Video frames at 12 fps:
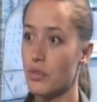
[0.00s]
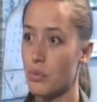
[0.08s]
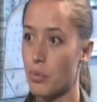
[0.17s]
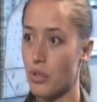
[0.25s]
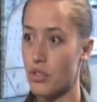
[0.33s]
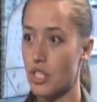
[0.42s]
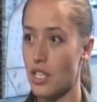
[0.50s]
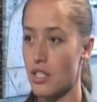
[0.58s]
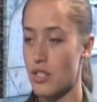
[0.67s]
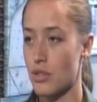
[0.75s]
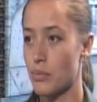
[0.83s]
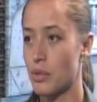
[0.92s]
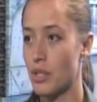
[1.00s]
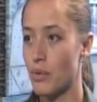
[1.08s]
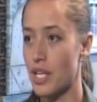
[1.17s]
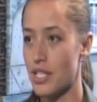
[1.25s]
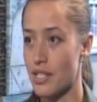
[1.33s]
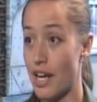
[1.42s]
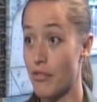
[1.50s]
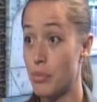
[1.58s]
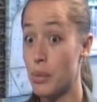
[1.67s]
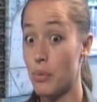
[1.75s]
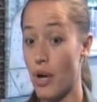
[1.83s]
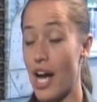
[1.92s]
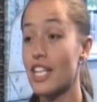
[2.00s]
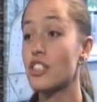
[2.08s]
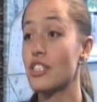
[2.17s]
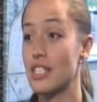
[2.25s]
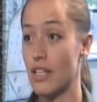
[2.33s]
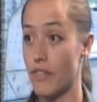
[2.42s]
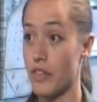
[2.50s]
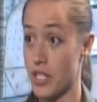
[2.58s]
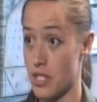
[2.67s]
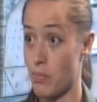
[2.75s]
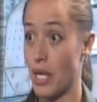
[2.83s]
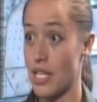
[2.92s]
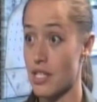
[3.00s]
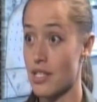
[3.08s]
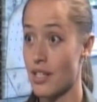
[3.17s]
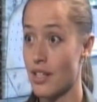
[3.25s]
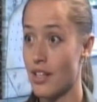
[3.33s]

to approach it in so many ways and have people actually give it the space